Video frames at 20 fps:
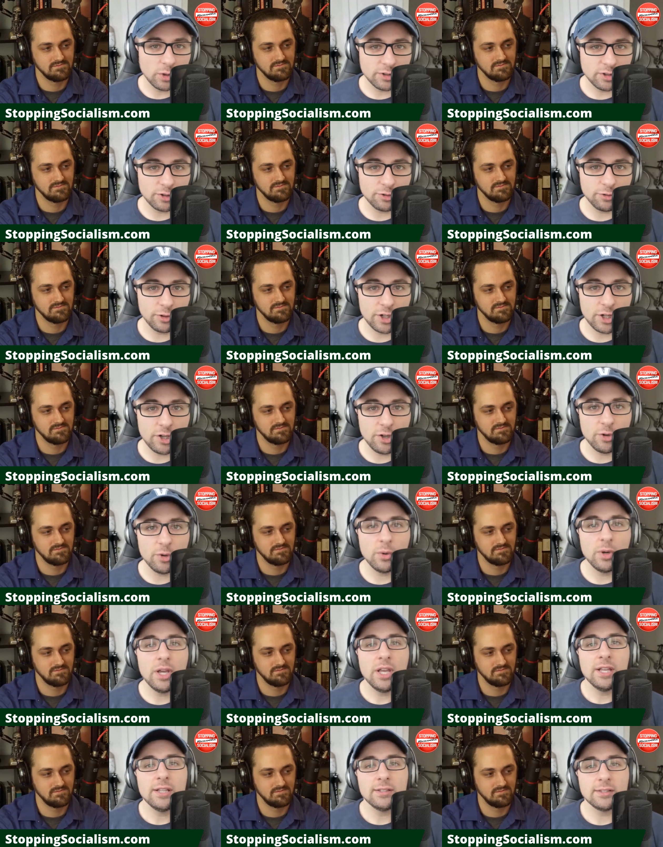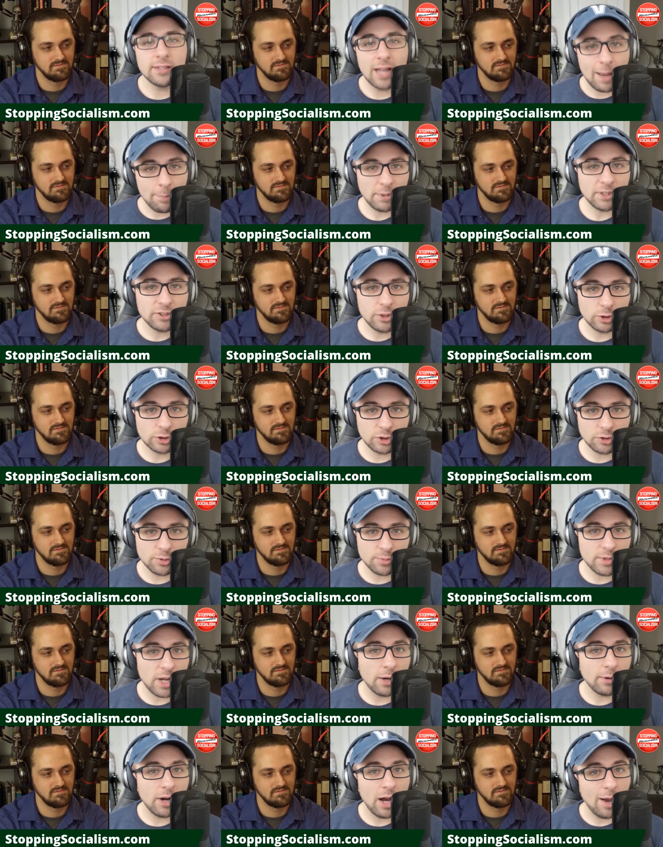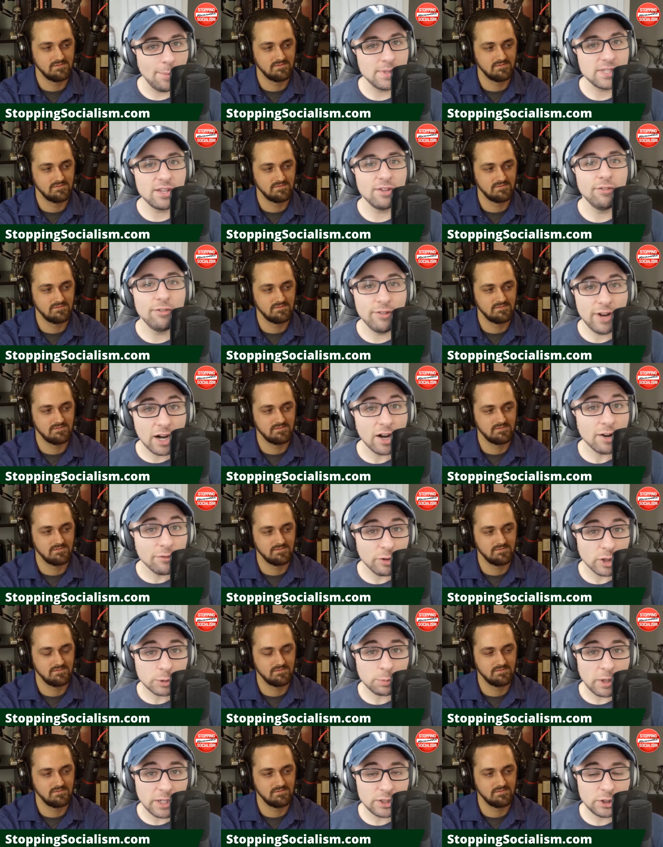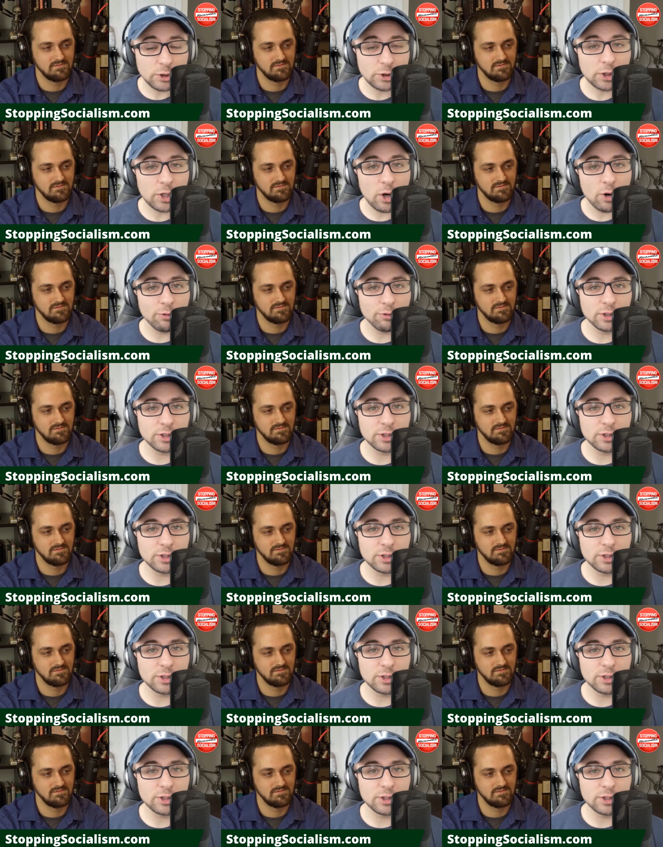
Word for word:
Speaker 1: resources for you. StoppingSocialism.com is the very first place you should